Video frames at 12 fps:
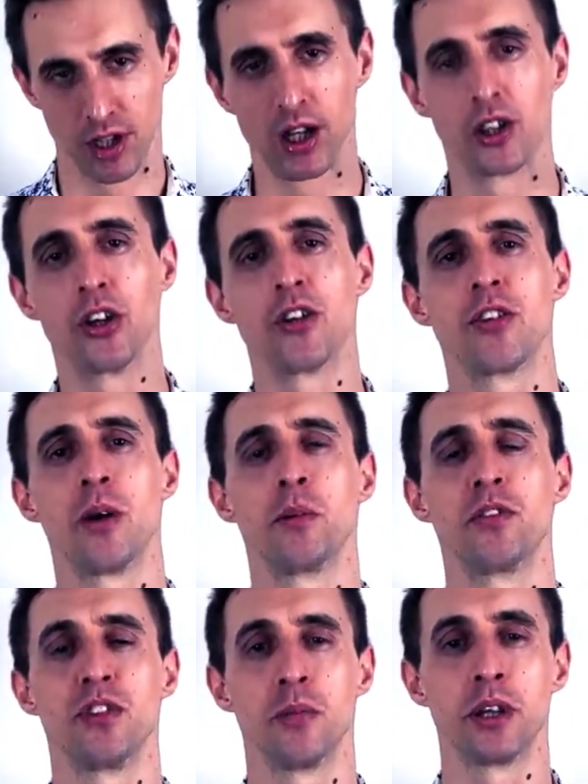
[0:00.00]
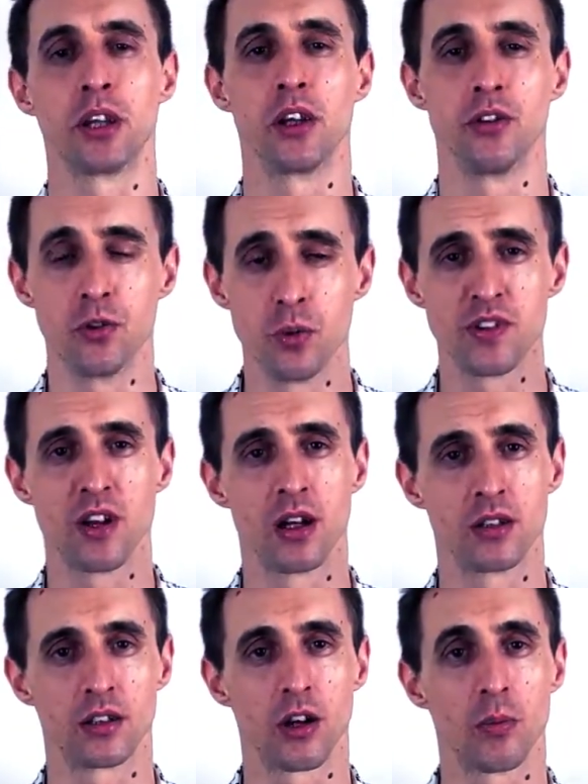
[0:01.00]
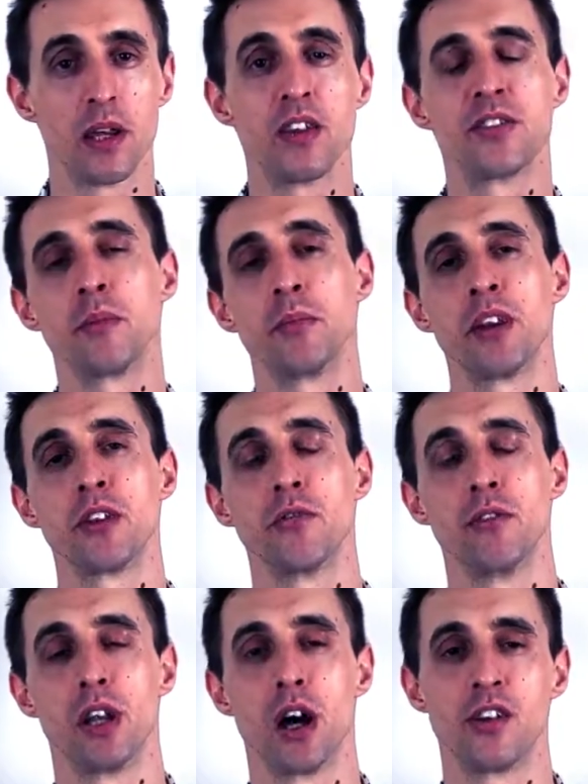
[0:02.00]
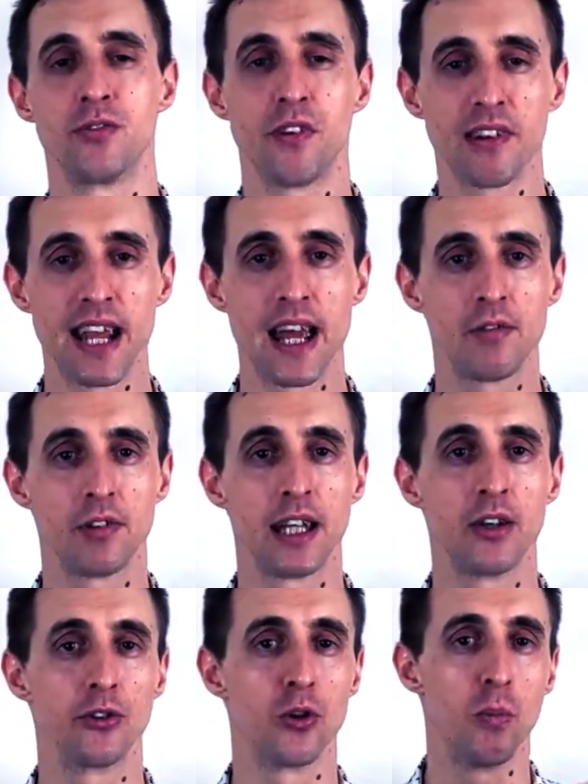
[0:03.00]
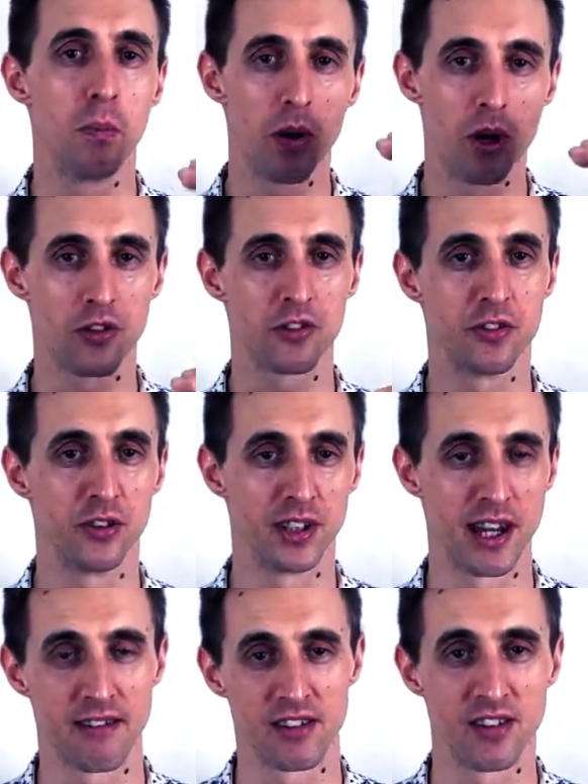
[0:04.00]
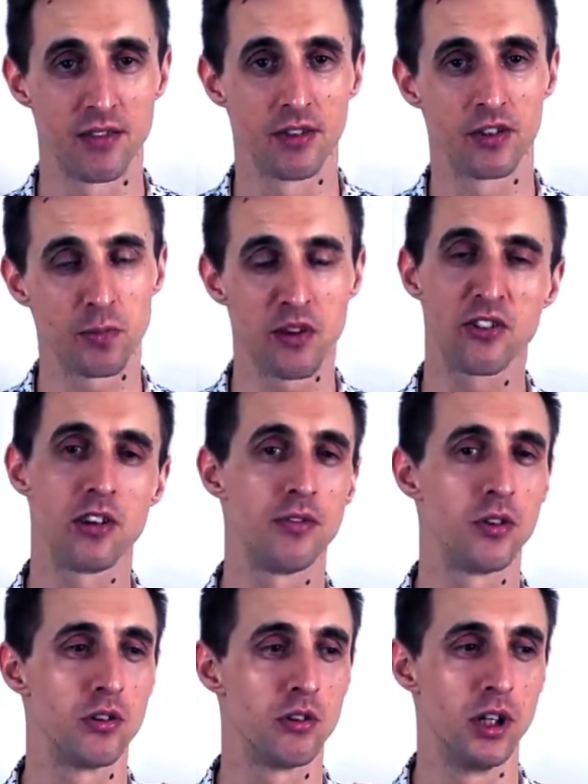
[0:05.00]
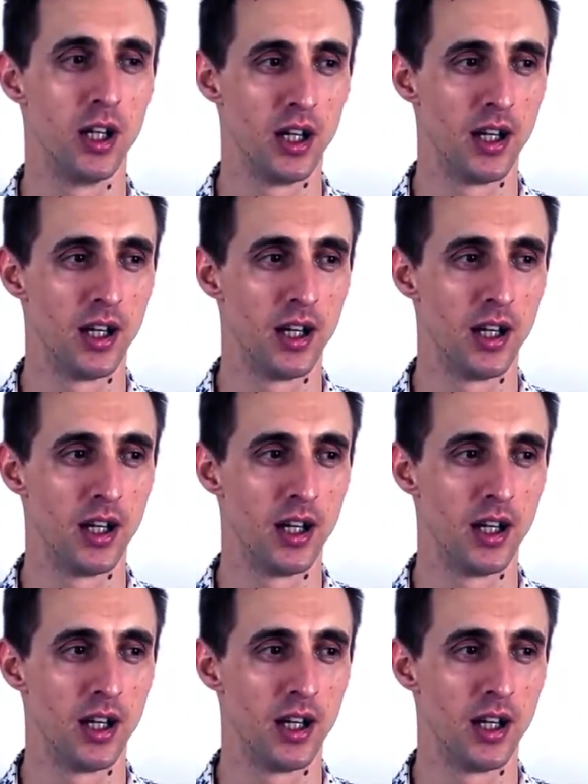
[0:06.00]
A good example of something that is always hard to copy is something that relies very heavily on your personal narrative, especially if you're